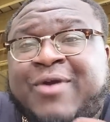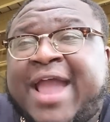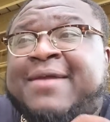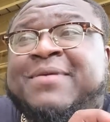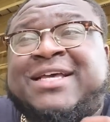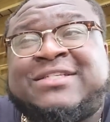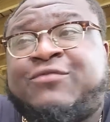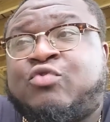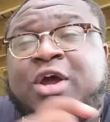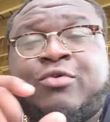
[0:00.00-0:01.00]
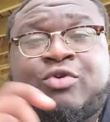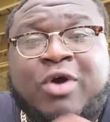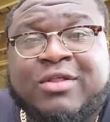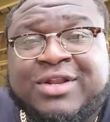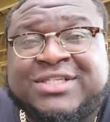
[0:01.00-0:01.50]
right? Because if you don't
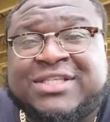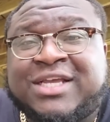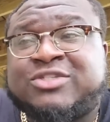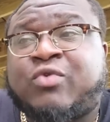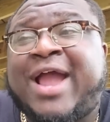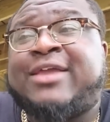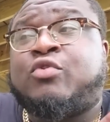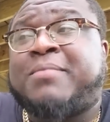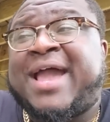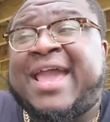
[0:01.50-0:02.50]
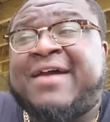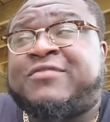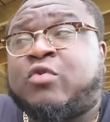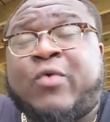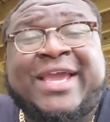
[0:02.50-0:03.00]
do all of these things right, you might
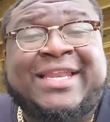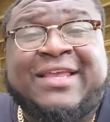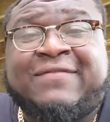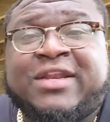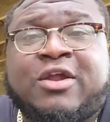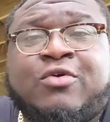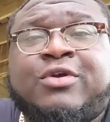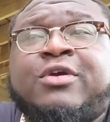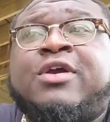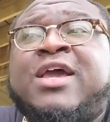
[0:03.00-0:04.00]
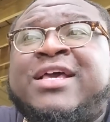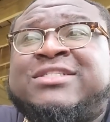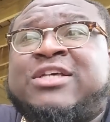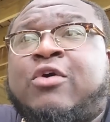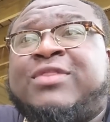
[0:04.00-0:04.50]
have to wait even longer.
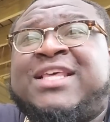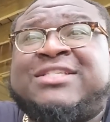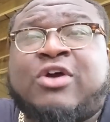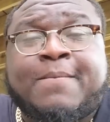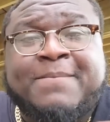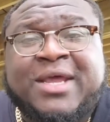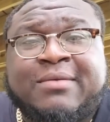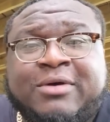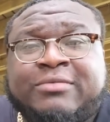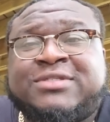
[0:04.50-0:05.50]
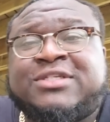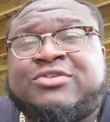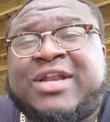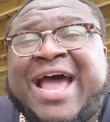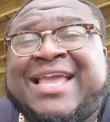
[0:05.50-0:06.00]
So these are minimums. These
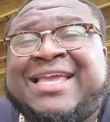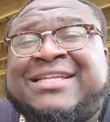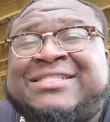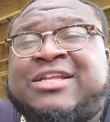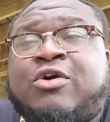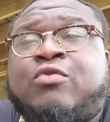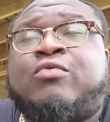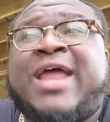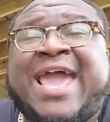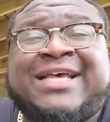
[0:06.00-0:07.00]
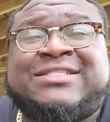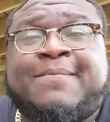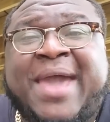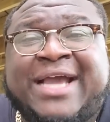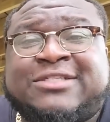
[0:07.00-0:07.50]
are not in stone as
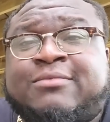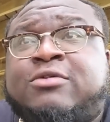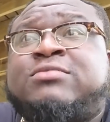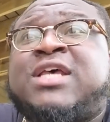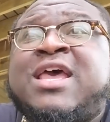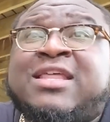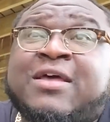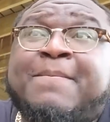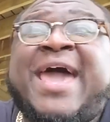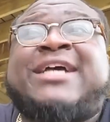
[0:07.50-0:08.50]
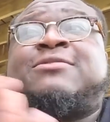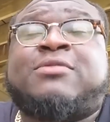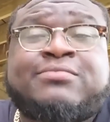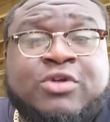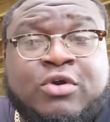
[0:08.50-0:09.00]
the maximums. The
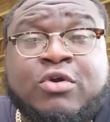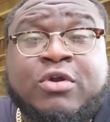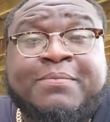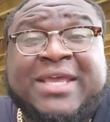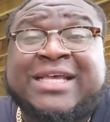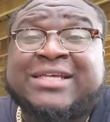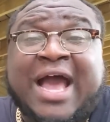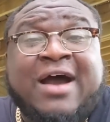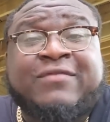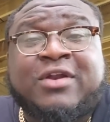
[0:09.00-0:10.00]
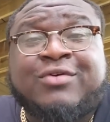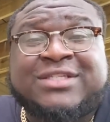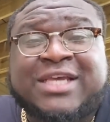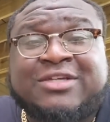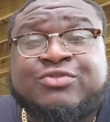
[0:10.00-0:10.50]
maximums are going to be however long
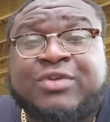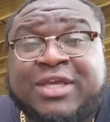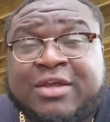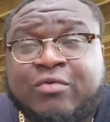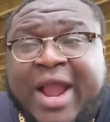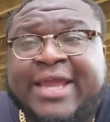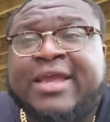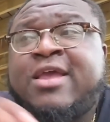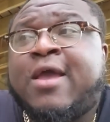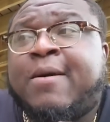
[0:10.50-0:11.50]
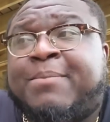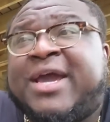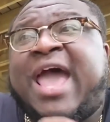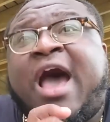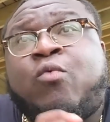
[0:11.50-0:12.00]
it takes you to get it right.
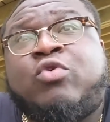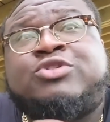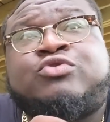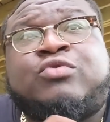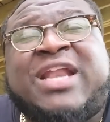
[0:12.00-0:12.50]
But I want you